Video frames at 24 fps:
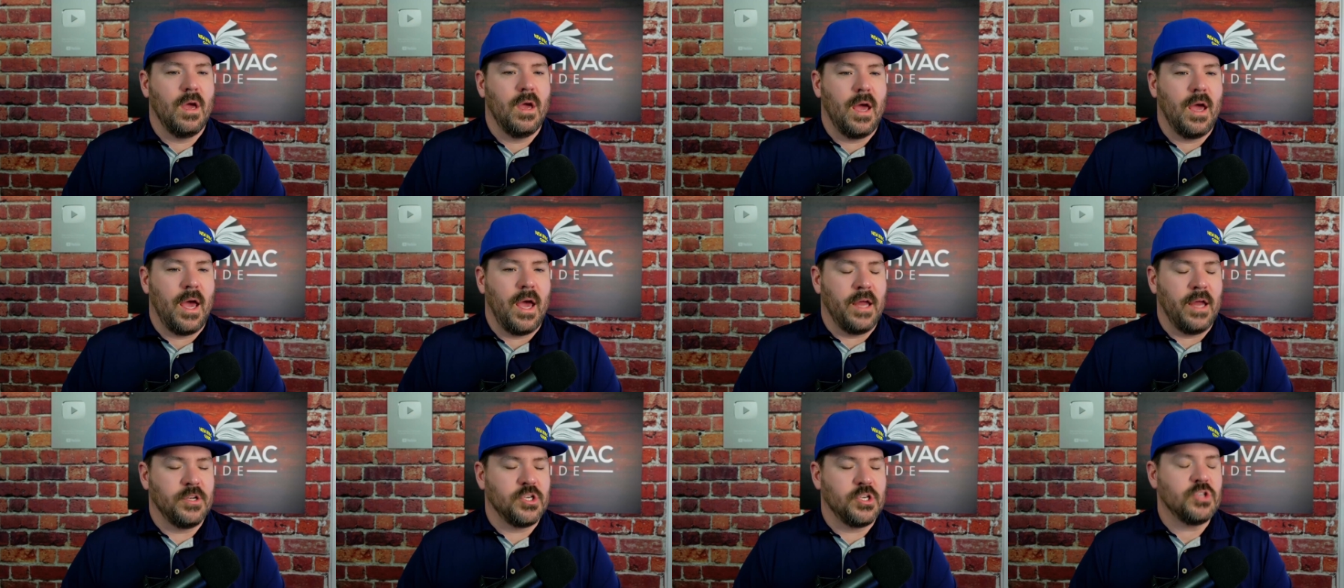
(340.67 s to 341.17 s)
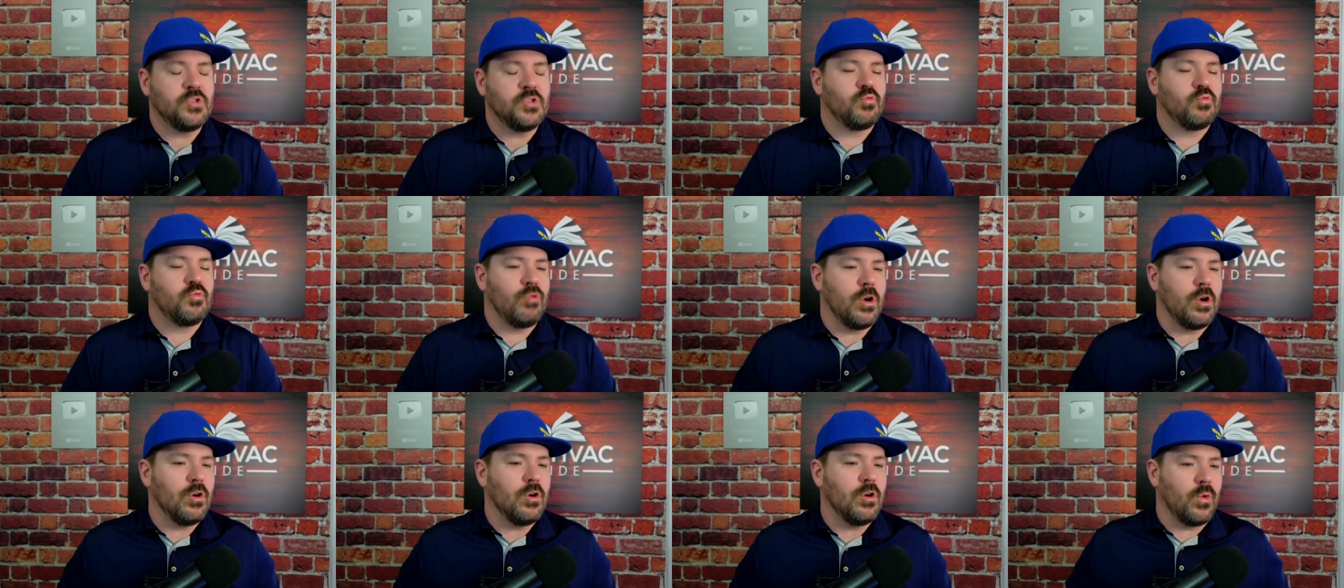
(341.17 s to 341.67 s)
And just
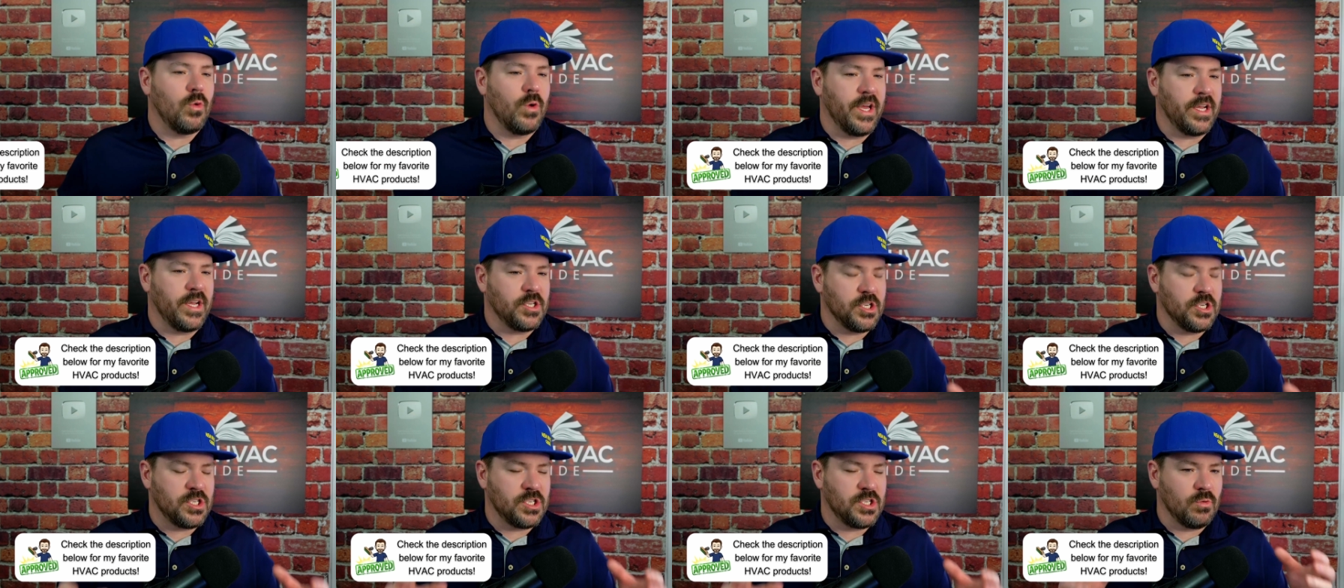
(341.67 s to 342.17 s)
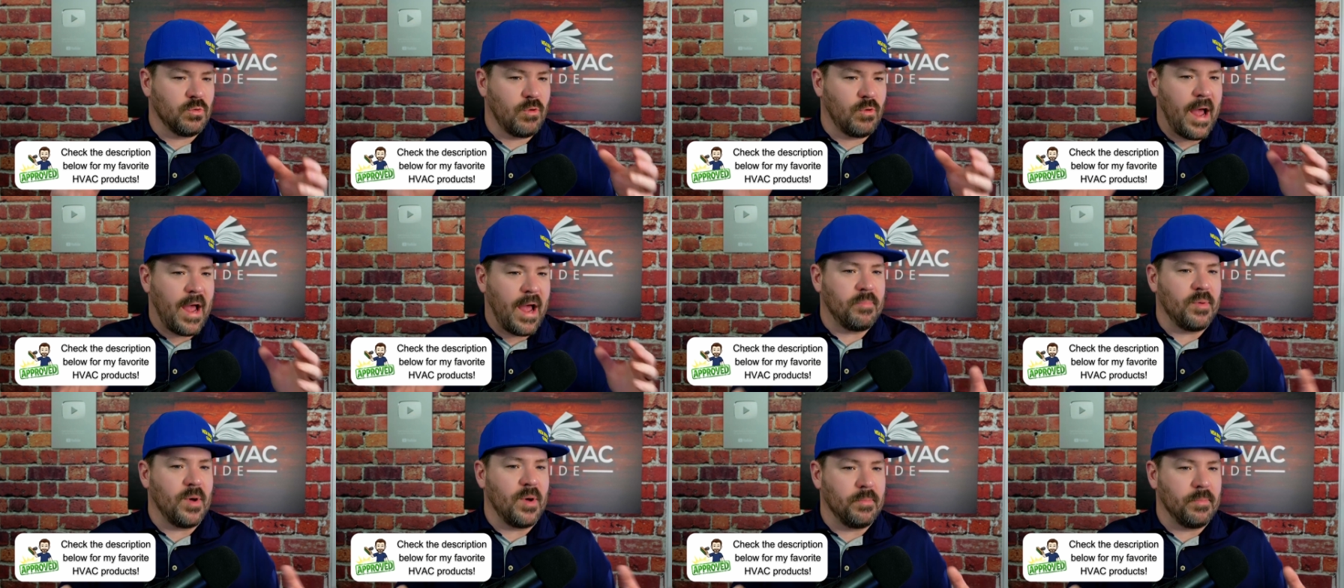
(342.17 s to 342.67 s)
real quick, just to
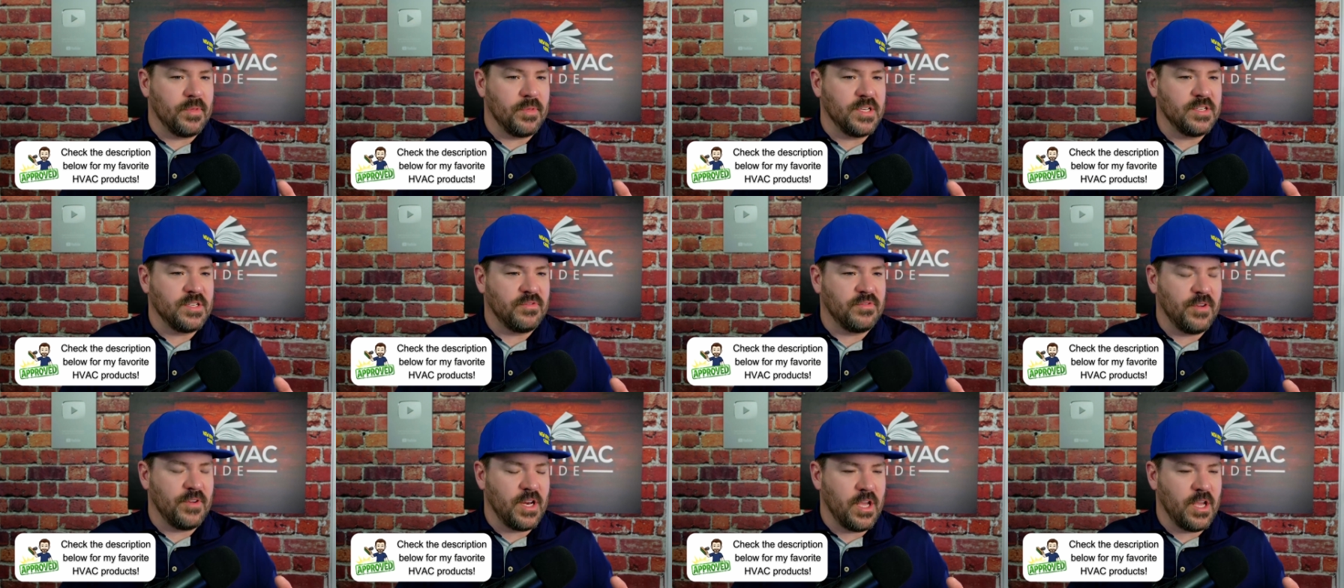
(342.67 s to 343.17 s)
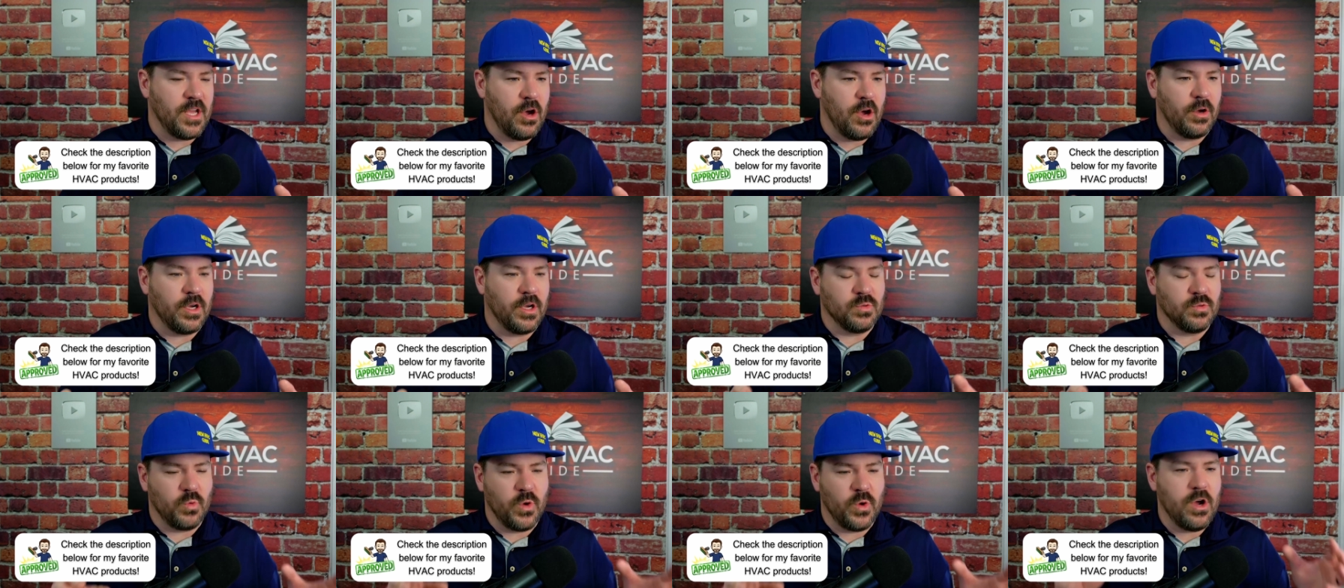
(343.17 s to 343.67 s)
wrap up this video,
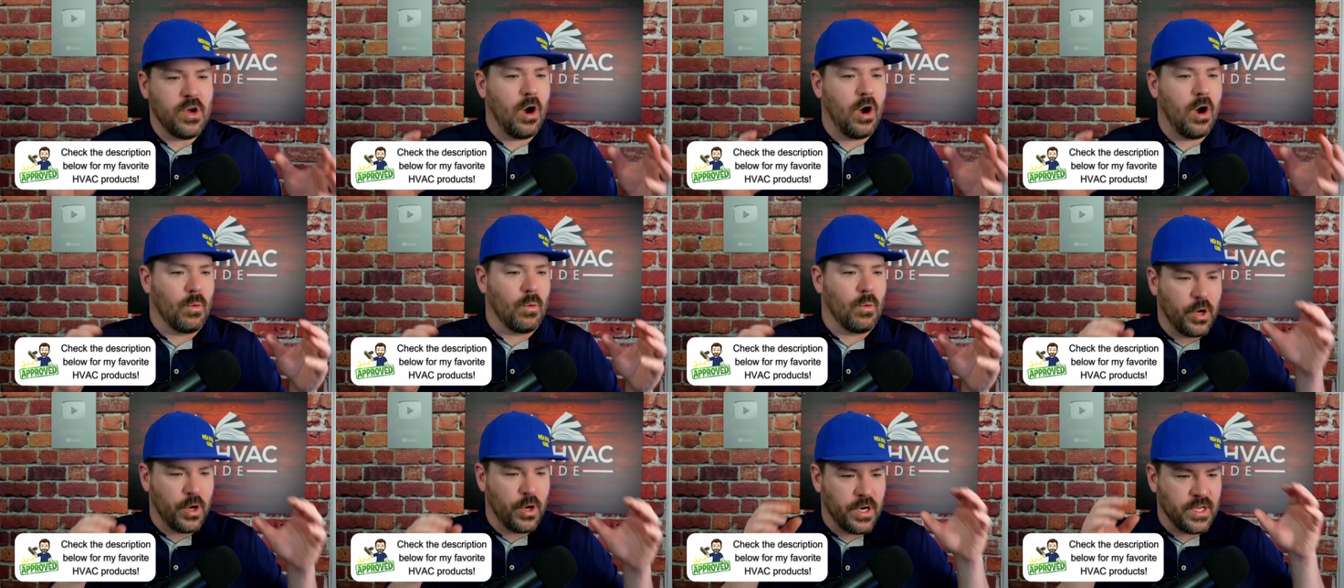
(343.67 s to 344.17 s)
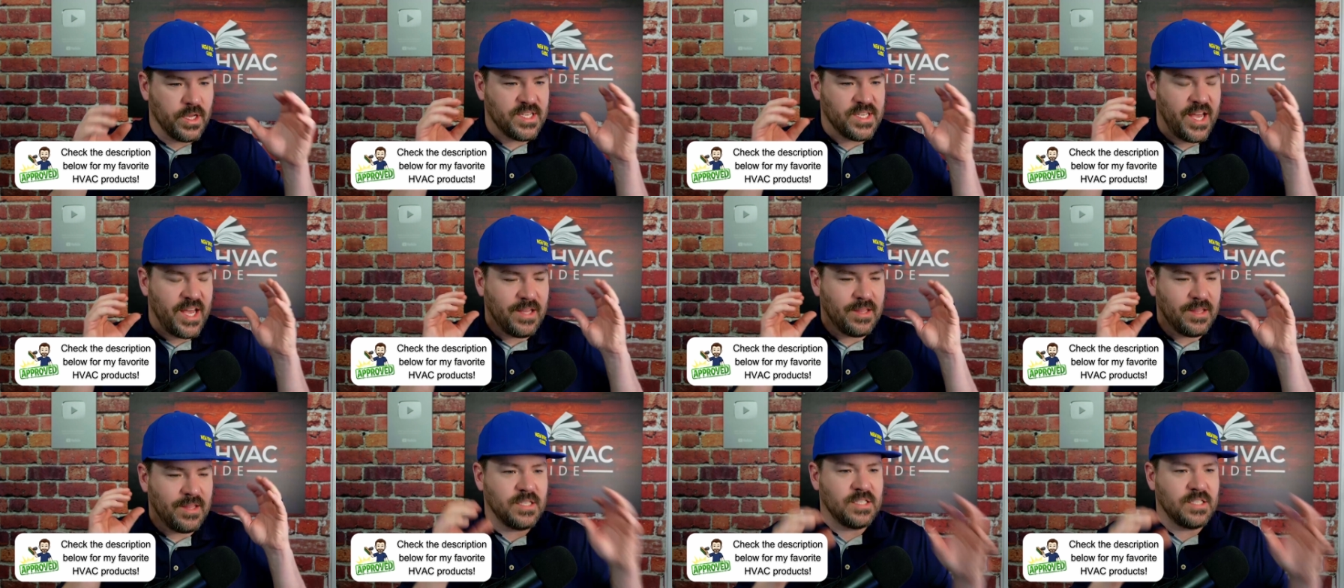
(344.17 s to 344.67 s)
because we are, we're going to
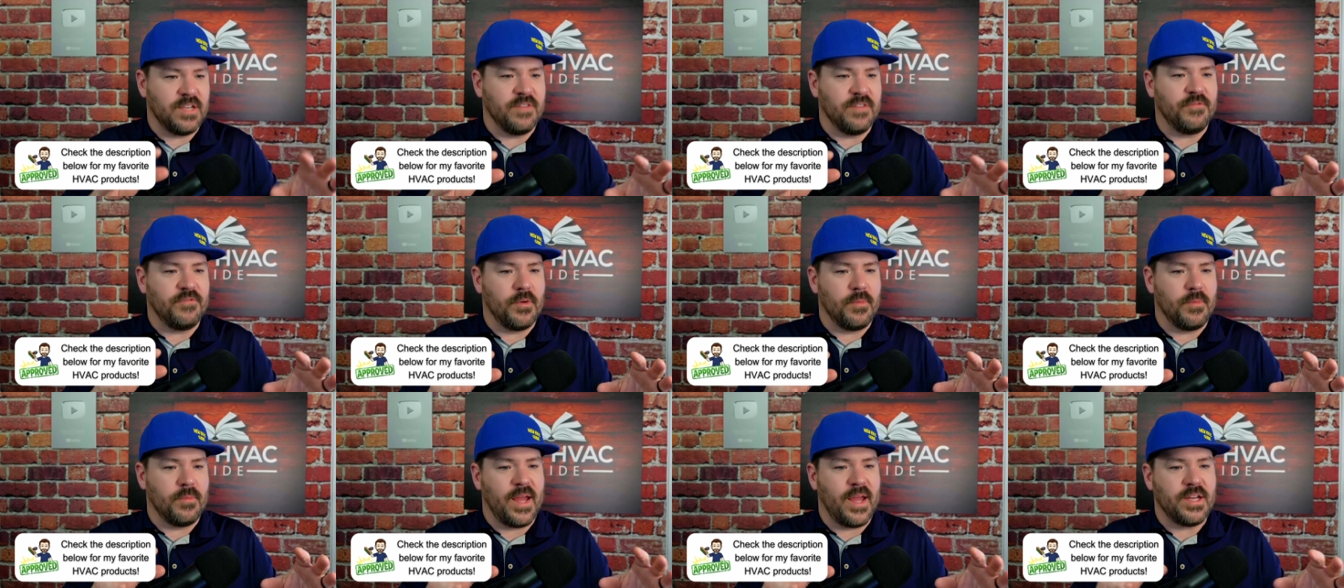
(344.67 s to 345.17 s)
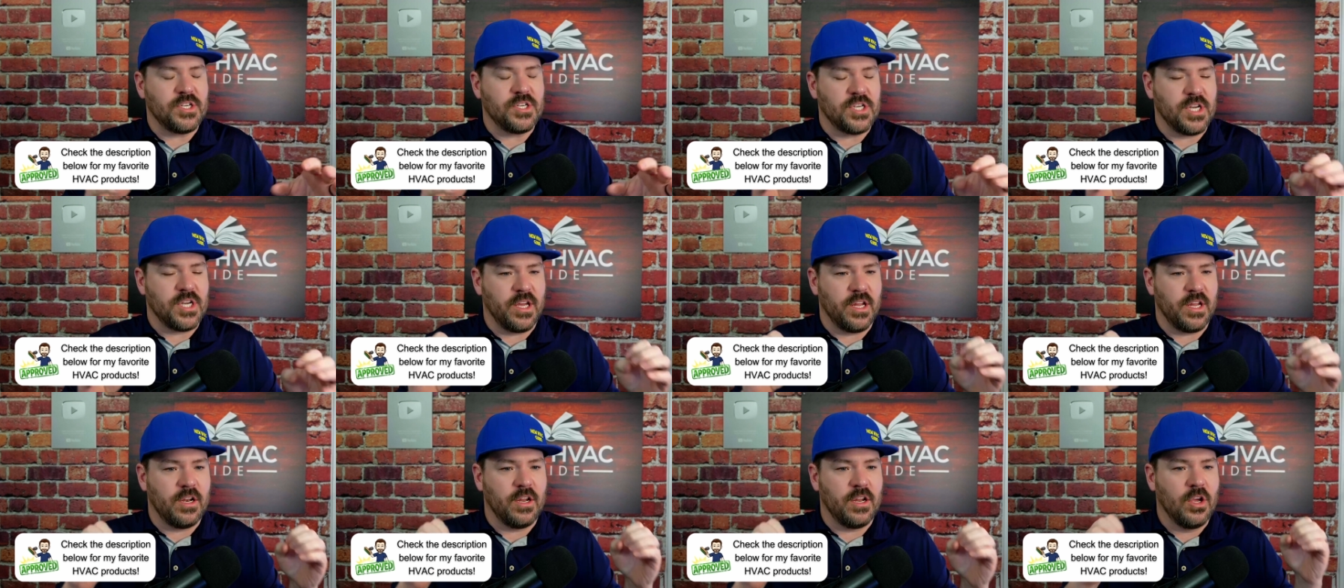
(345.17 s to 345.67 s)
take this
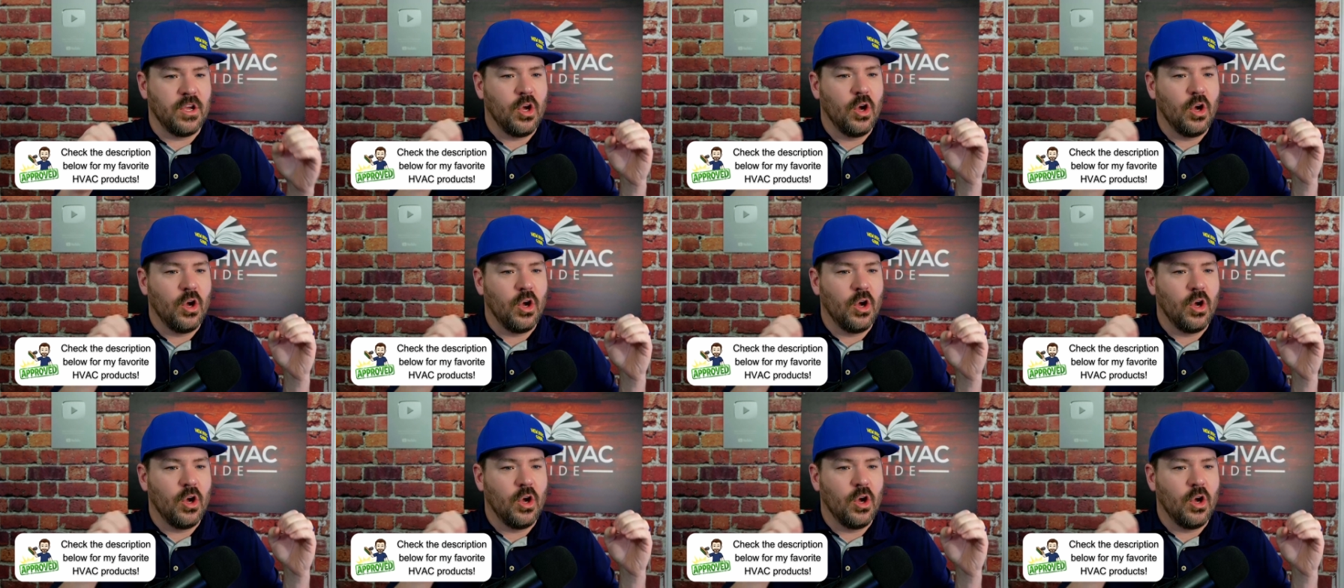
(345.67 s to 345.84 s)
information